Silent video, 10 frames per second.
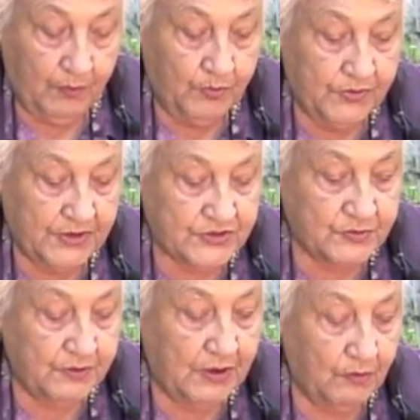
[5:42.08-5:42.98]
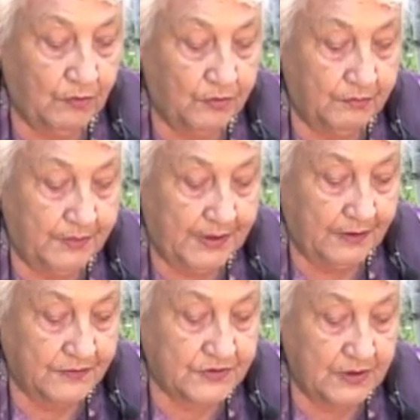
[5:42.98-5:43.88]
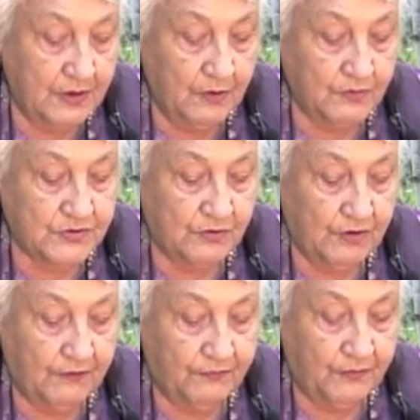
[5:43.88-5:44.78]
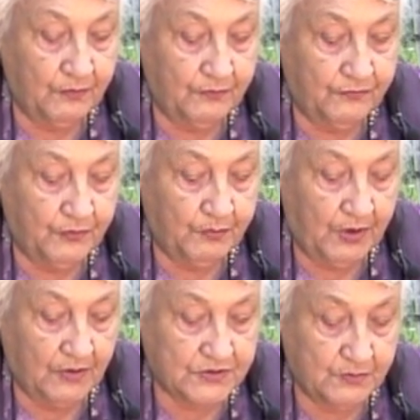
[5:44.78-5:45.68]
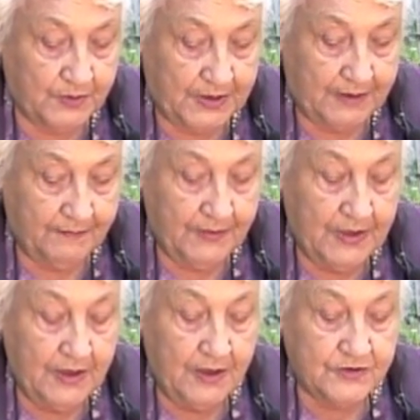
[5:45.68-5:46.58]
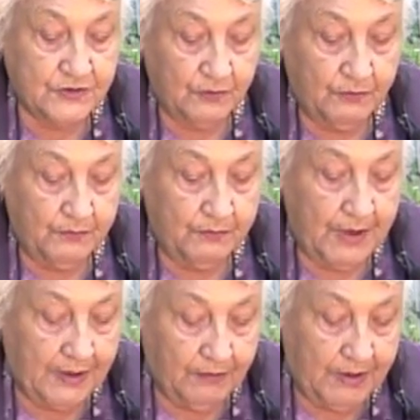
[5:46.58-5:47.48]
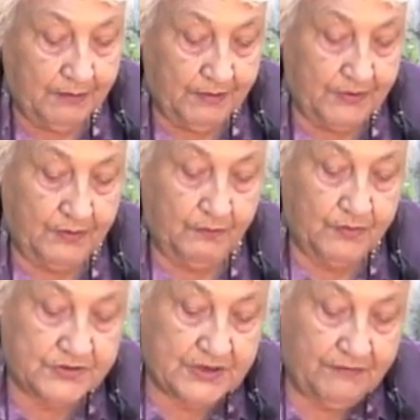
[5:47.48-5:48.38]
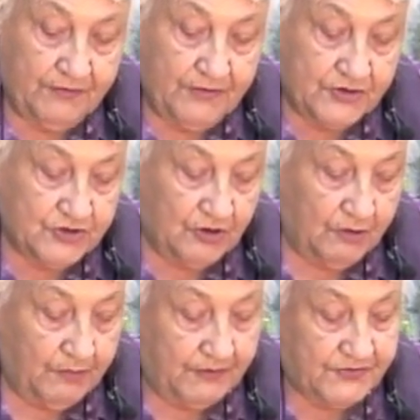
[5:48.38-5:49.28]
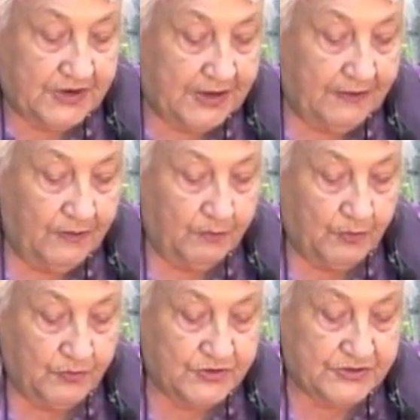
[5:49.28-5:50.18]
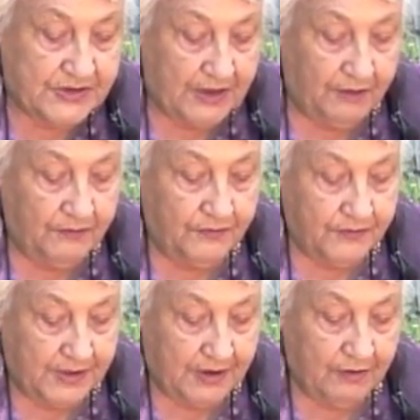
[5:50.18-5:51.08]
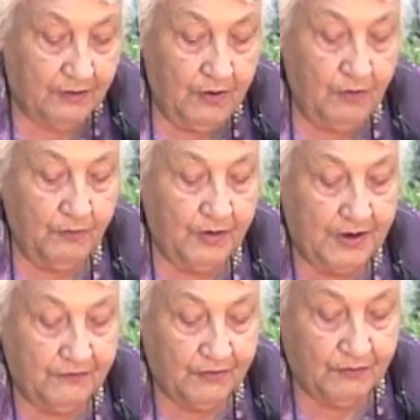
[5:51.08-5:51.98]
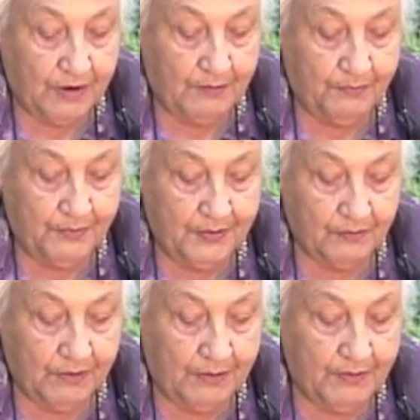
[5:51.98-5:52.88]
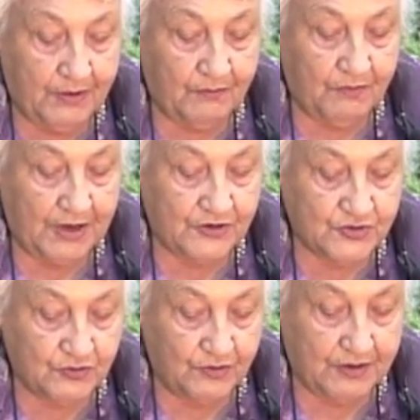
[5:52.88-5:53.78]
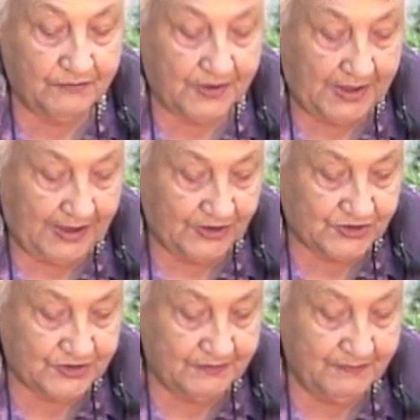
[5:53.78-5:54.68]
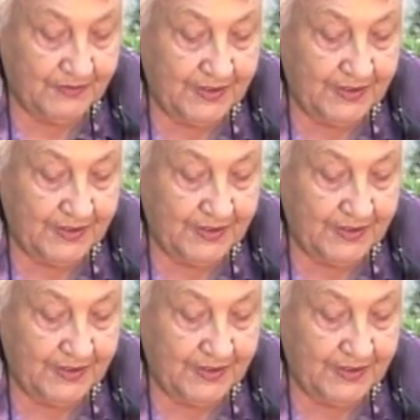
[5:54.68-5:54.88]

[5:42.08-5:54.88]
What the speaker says: with its three golden bells, was only a few blocks away. So my grandmother was given the job of taking the boots down there whenever Grandma ran short of cash.